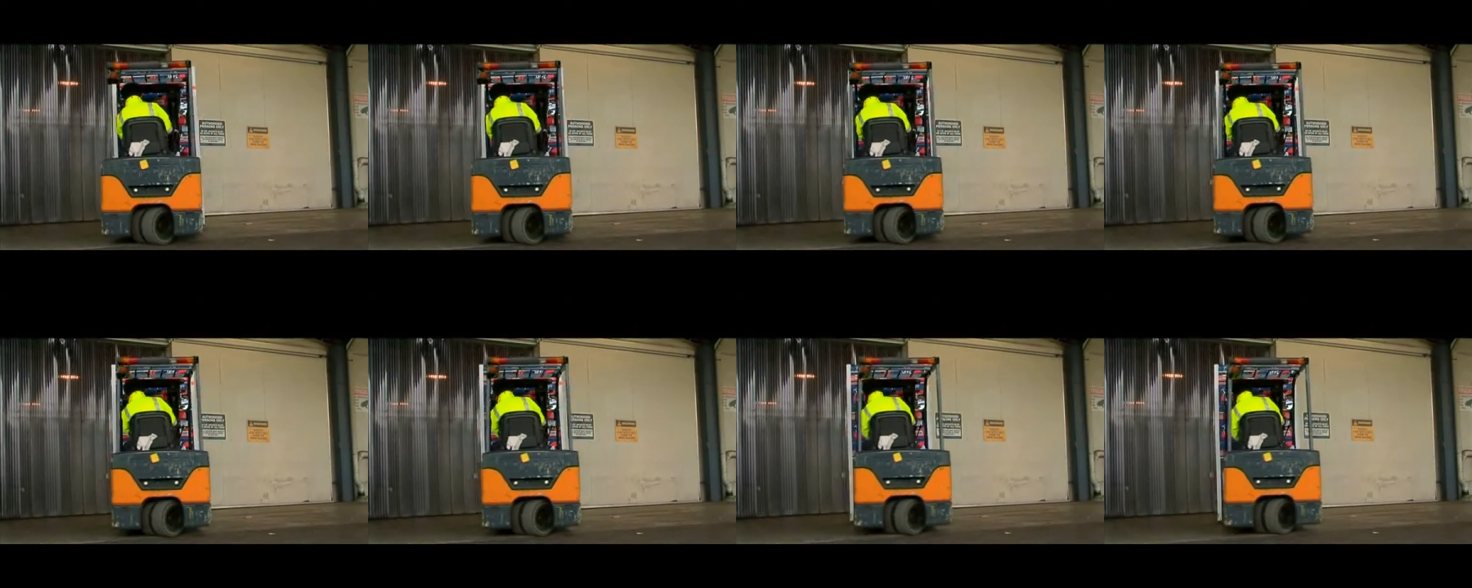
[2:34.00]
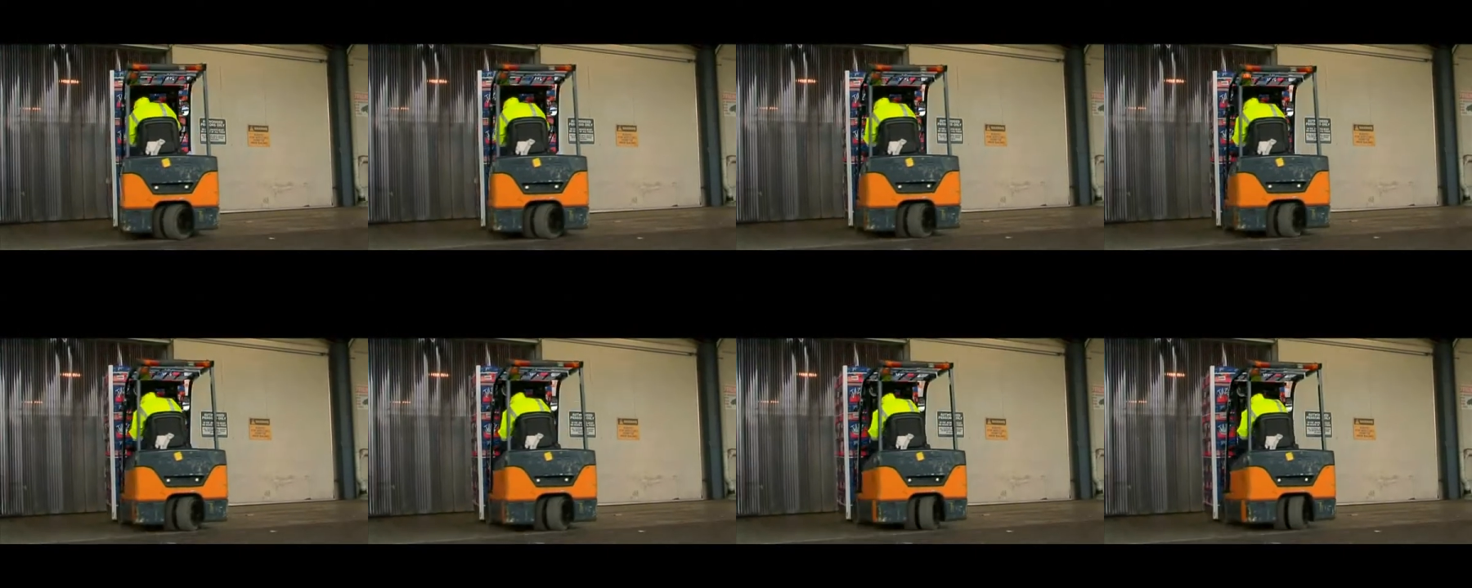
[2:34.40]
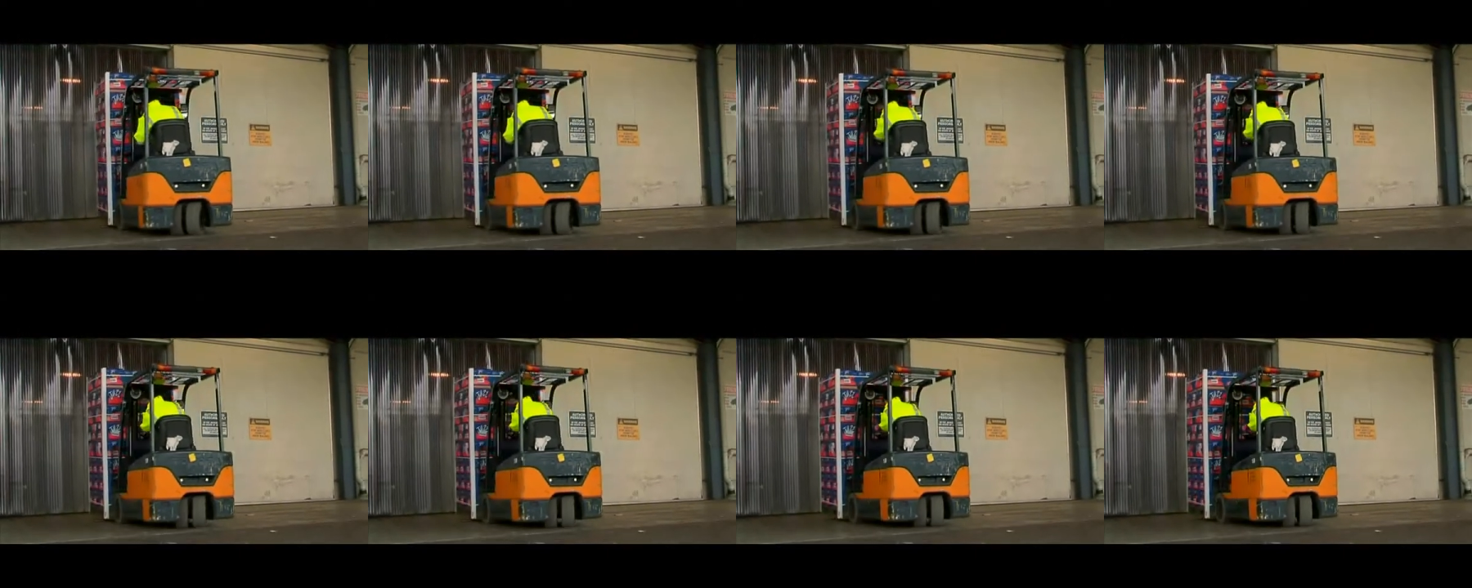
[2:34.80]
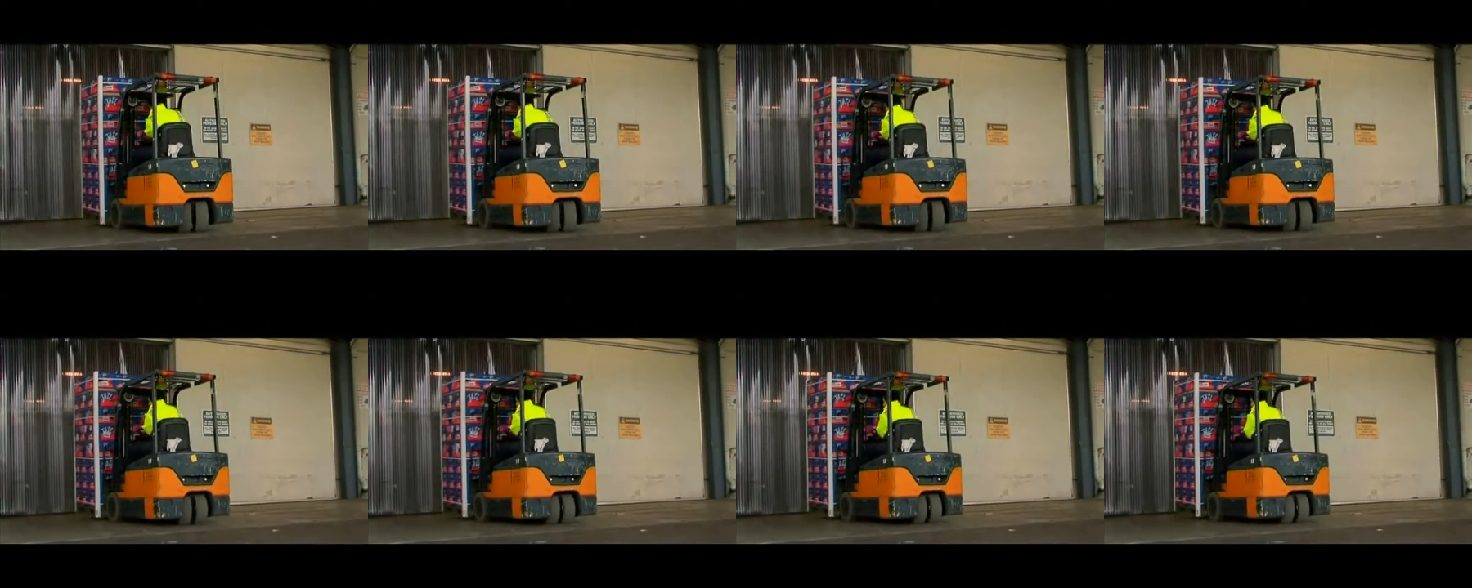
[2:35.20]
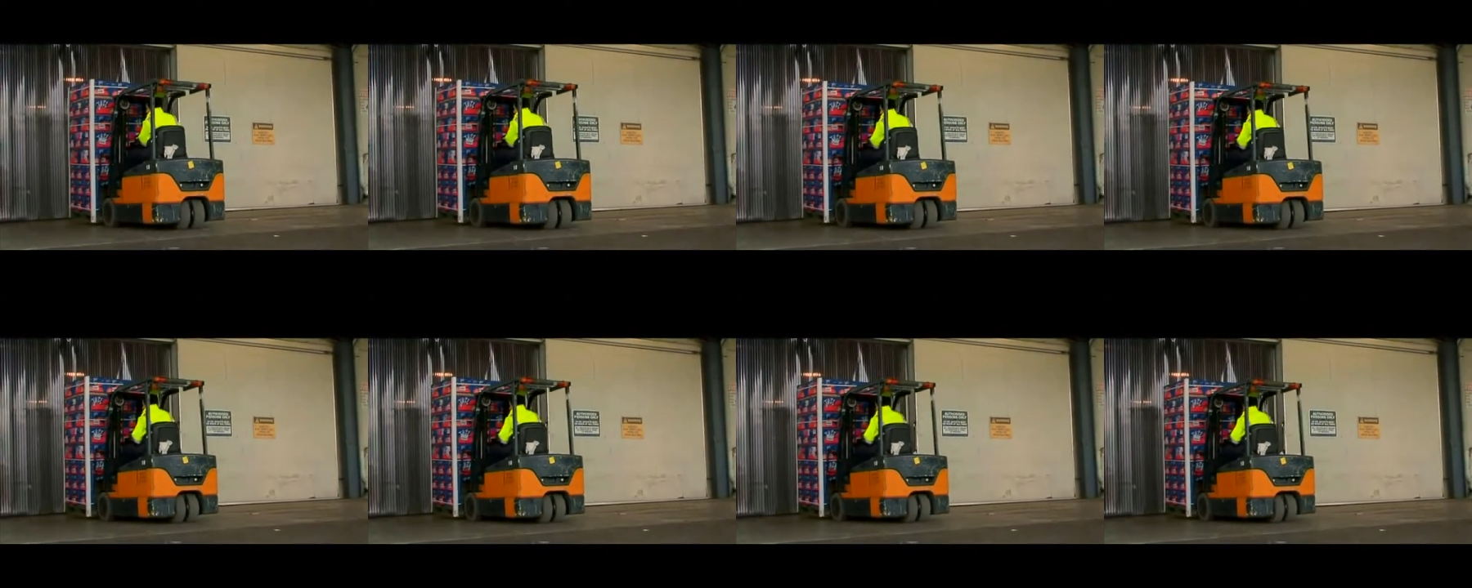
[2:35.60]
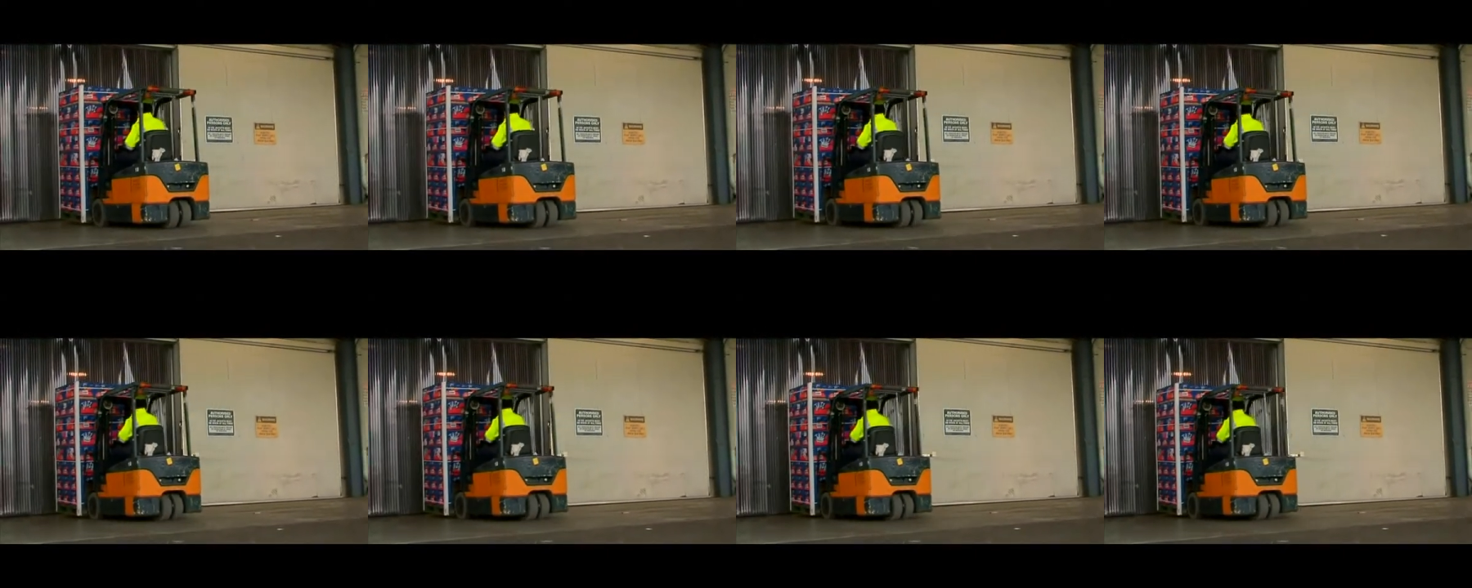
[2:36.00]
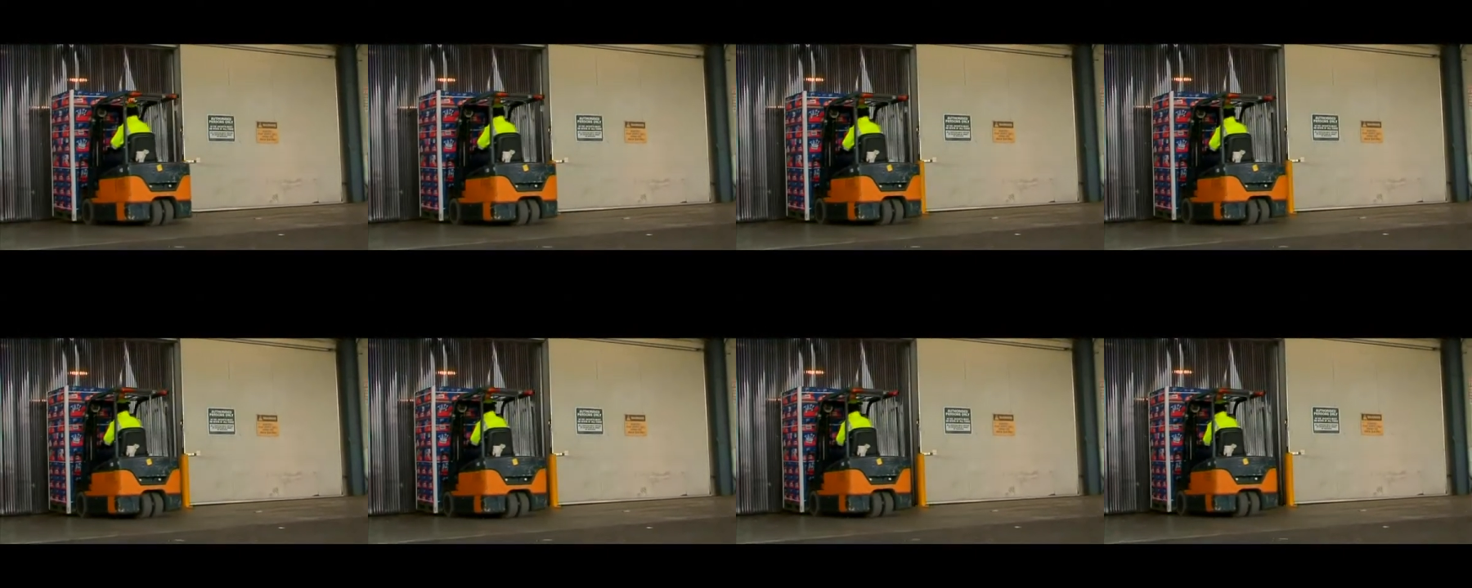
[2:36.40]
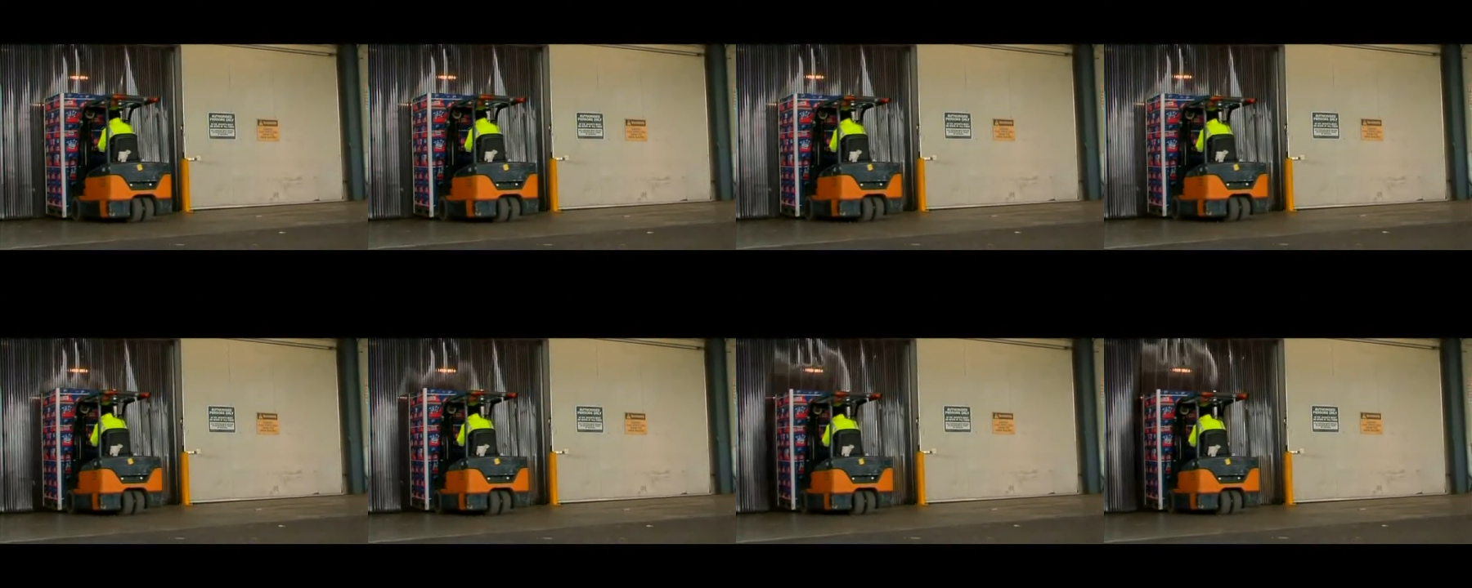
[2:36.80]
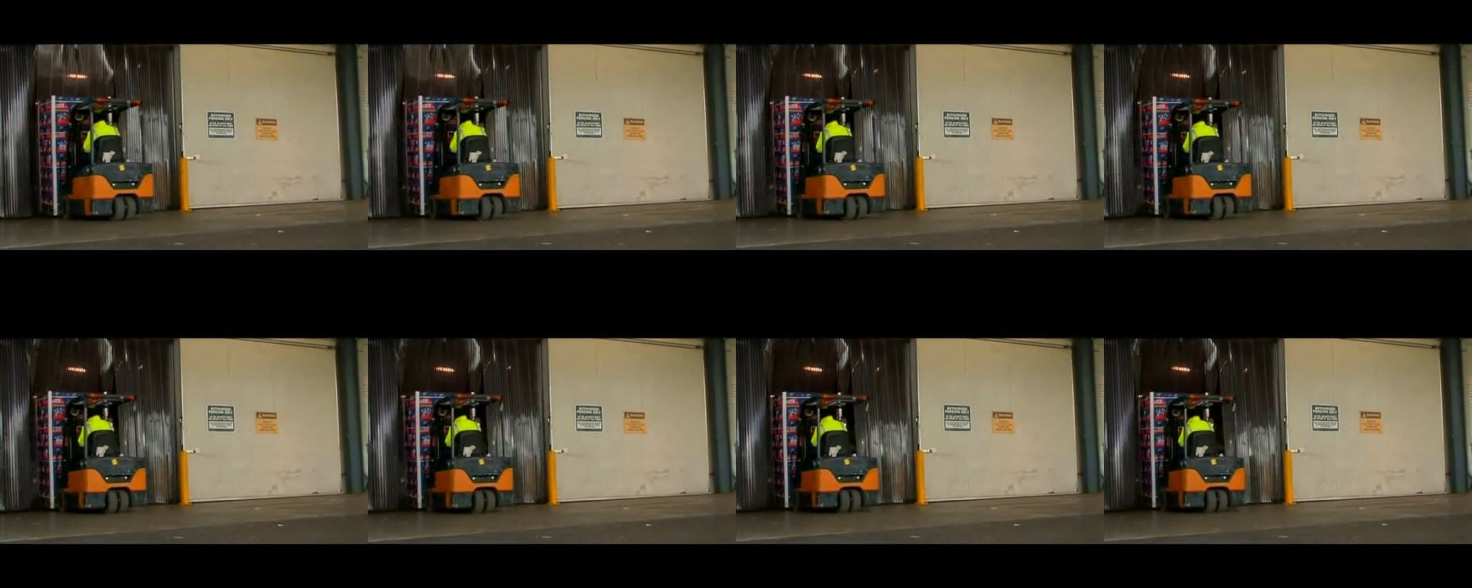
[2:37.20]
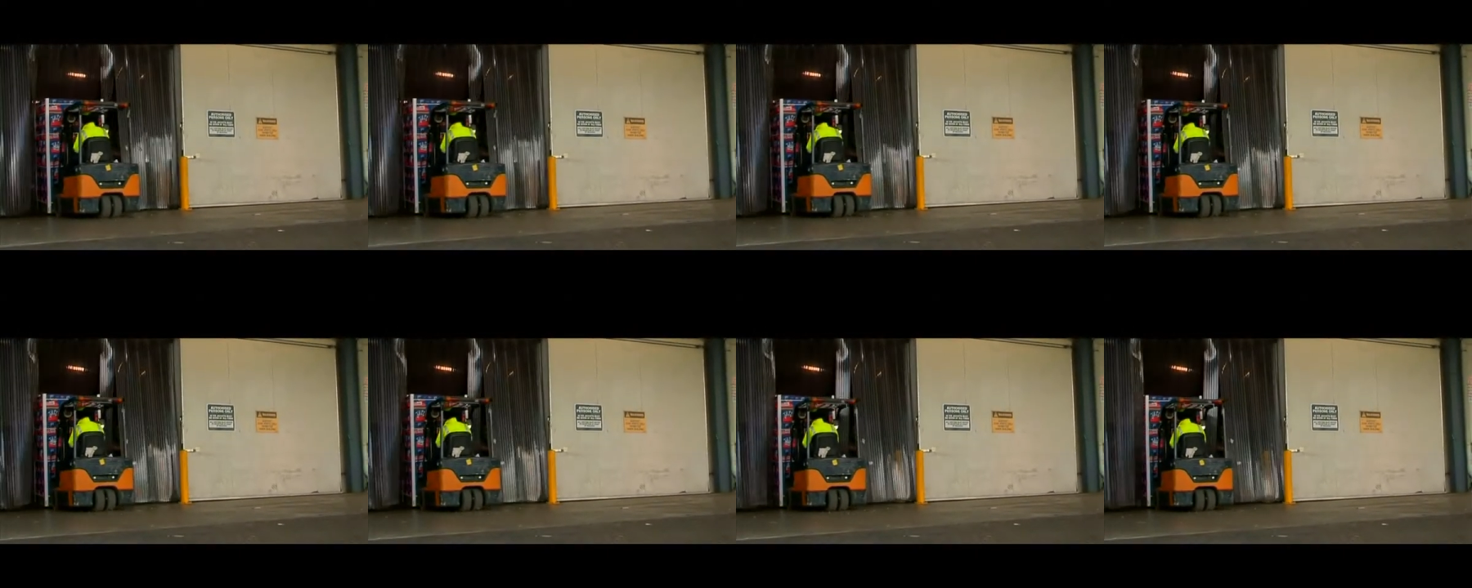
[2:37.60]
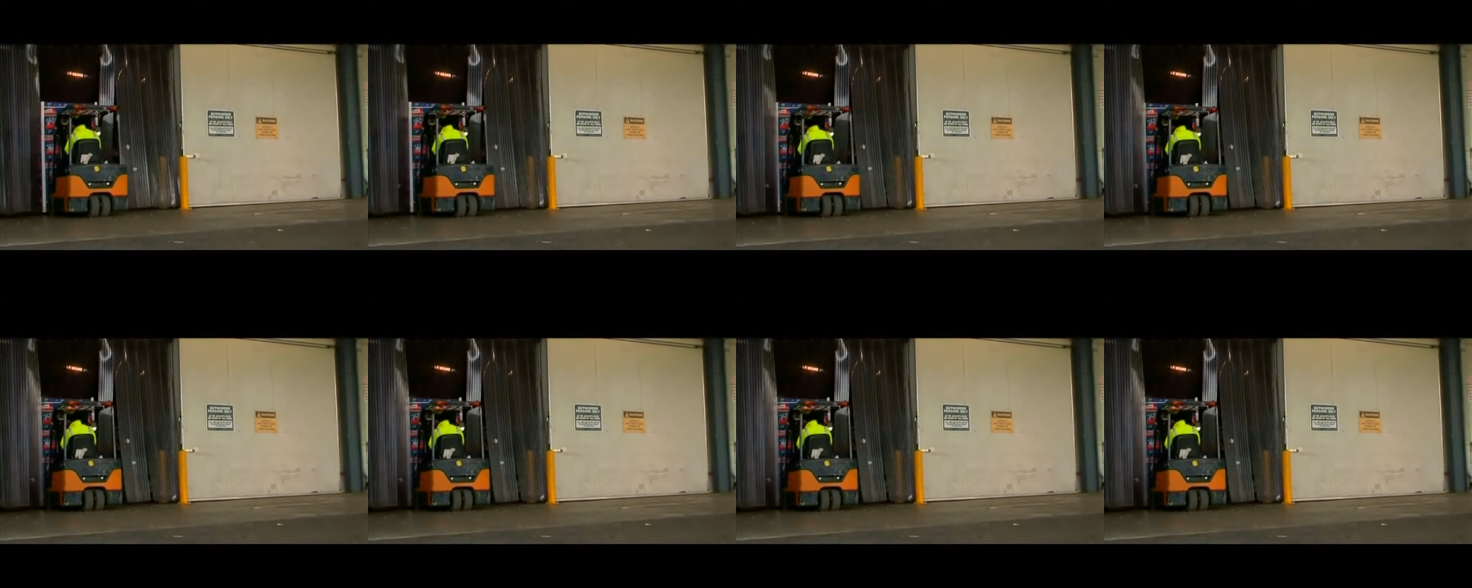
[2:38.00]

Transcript: [unreadable: no face in view]